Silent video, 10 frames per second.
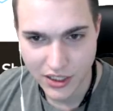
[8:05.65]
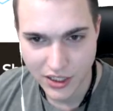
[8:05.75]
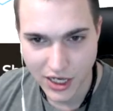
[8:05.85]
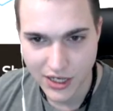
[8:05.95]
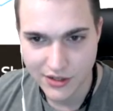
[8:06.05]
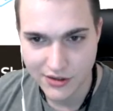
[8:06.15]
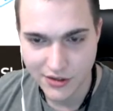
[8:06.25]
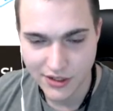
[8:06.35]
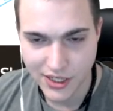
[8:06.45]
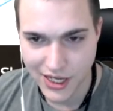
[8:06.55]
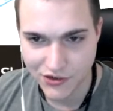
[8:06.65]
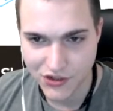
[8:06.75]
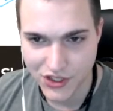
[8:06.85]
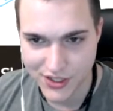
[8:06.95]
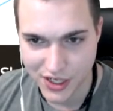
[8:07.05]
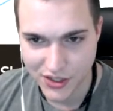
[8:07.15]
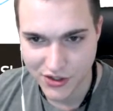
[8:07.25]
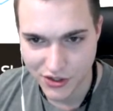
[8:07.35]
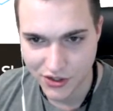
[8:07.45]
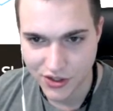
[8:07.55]
alliances in the energy
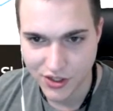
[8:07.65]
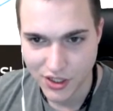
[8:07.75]
sector.